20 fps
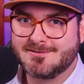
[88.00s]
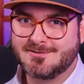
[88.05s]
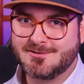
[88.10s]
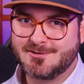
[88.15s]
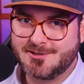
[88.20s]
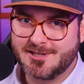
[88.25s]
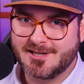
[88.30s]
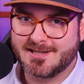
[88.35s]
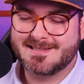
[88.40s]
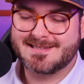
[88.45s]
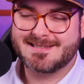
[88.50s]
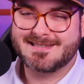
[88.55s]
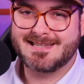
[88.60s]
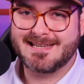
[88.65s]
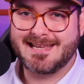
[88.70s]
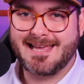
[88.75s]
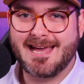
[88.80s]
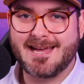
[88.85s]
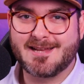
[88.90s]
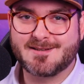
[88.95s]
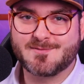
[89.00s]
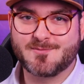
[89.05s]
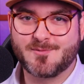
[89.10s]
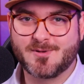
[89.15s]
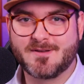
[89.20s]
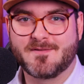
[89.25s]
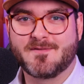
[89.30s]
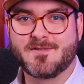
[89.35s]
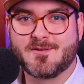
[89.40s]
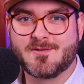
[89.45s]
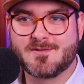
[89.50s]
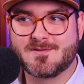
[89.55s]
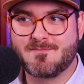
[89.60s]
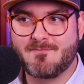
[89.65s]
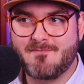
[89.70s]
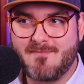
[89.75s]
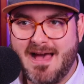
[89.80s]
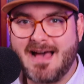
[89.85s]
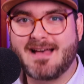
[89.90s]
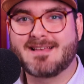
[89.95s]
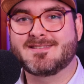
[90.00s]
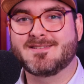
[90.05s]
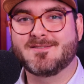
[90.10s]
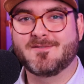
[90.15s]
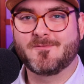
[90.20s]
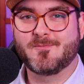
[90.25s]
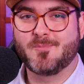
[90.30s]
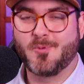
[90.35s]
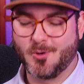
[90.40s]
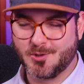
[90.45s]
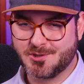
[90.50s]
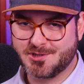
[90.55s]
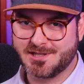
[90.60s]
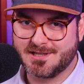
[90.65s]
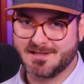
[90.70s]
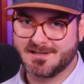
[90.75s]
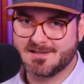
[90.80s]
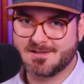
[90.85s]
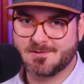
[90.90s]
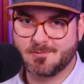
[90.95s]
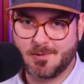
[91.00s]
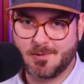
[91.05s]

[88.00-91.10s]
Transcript: just to catch one of those massive Portuguese